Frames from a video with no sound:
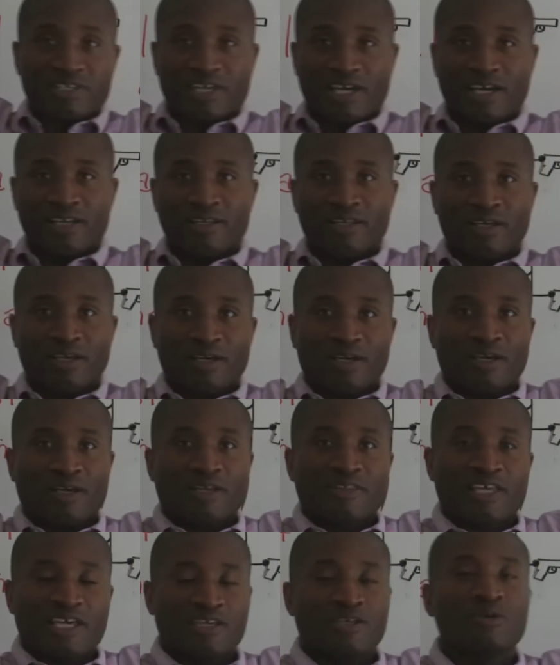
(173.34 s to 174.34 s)
his head?
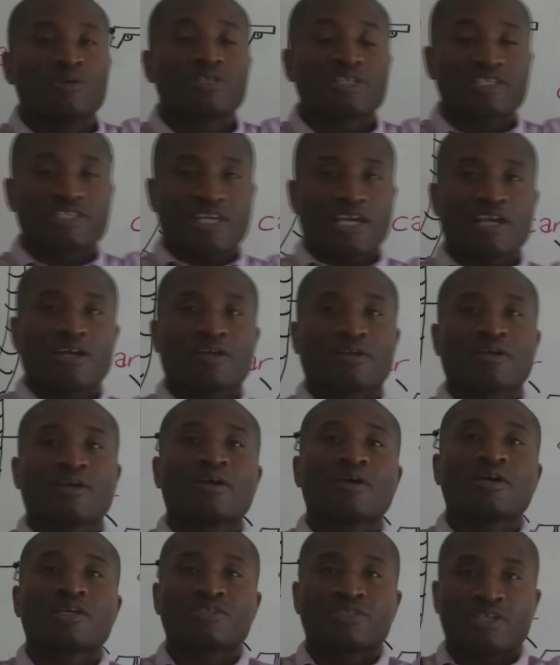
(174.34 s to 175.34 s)
They usually say,
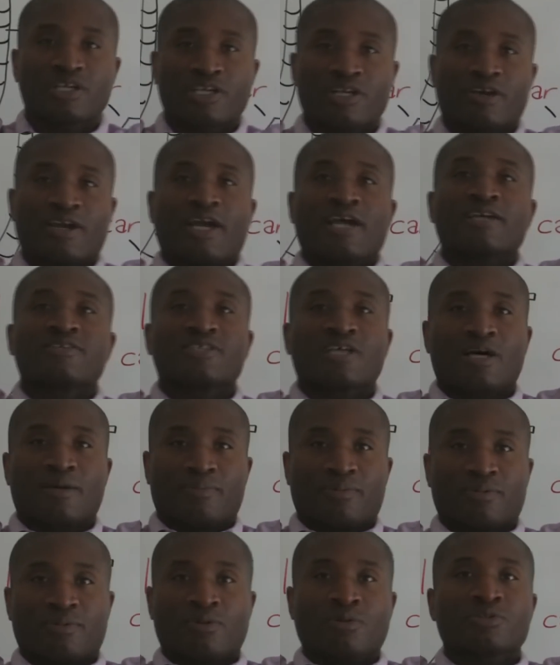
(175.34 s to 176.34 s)
Stick your hands
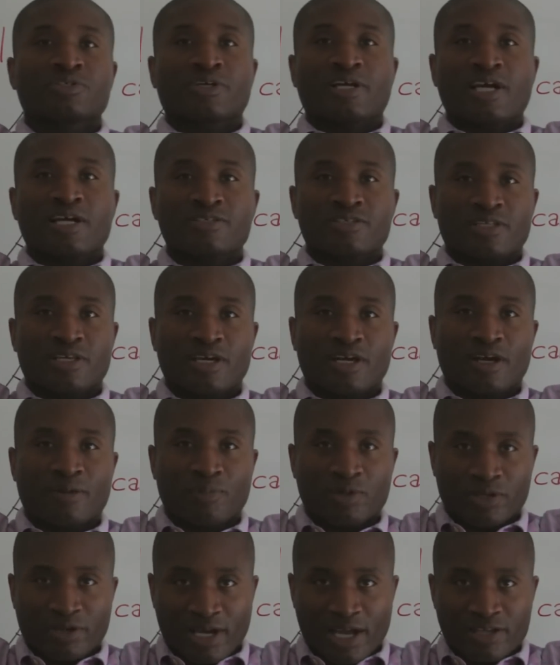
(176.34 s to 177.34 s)
up. Hold your hands in the
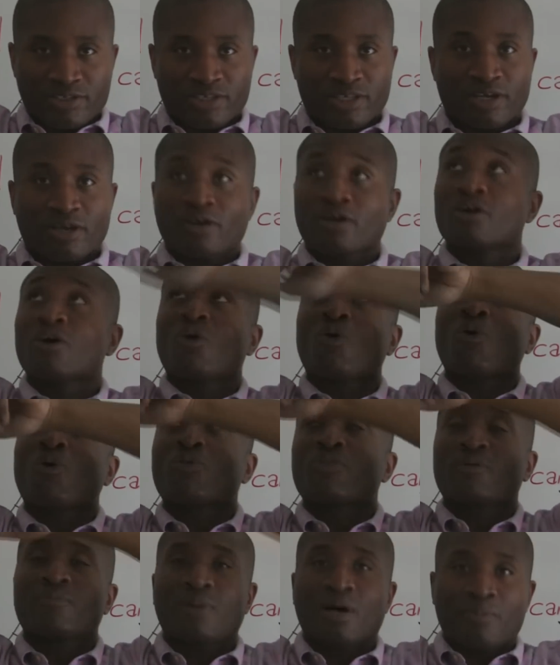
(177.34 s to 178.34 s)
air. Put your hands in the air.
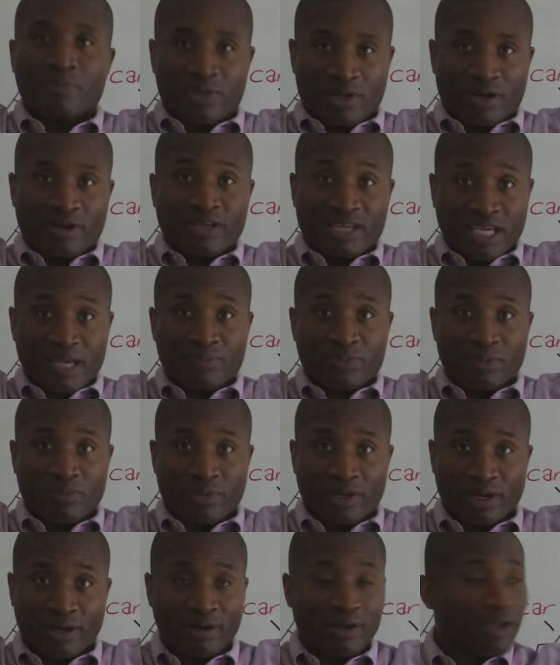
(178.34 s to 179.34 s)
Hold them up there. Keep
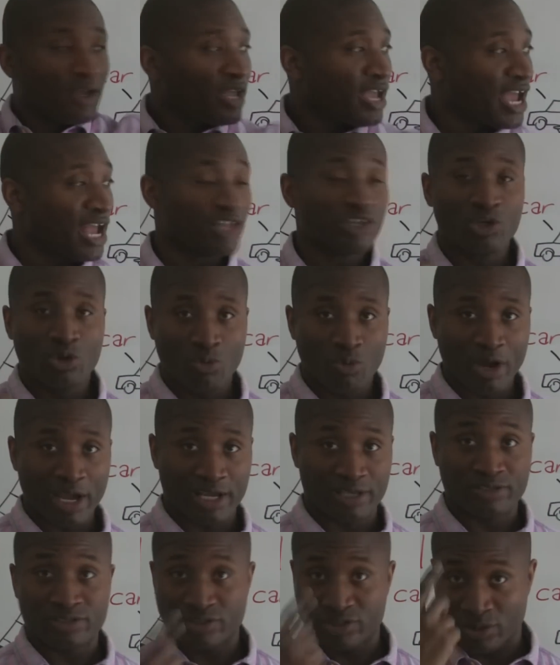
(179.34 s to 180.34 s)
them there. And you
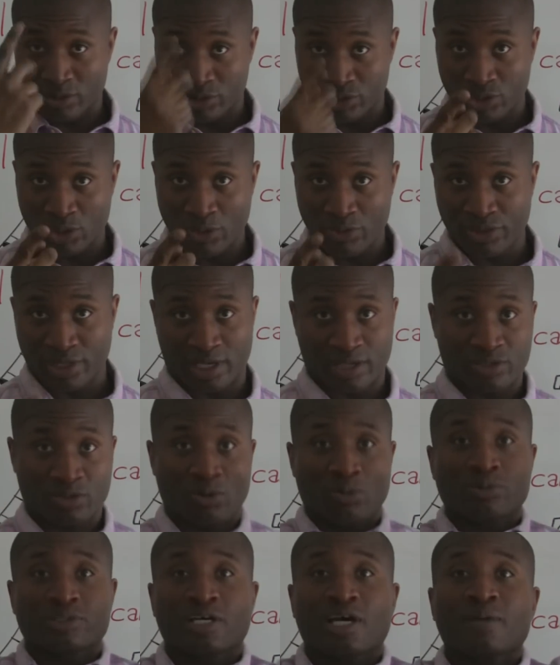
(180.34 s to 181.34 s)
wait. So it's two things.
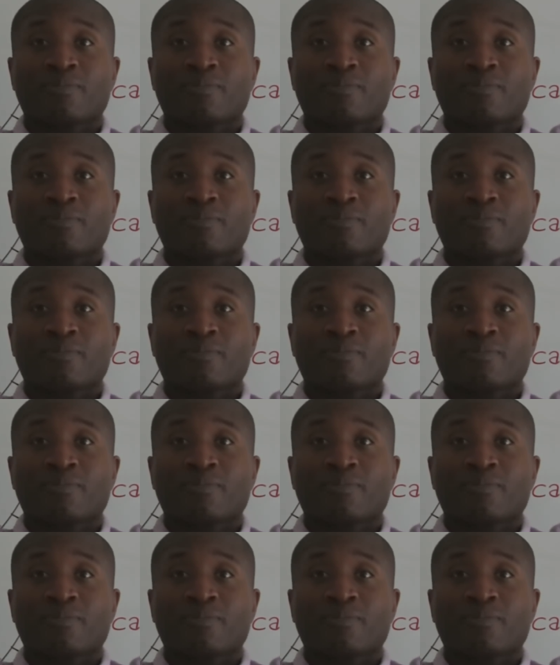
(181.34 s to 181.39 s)
Hold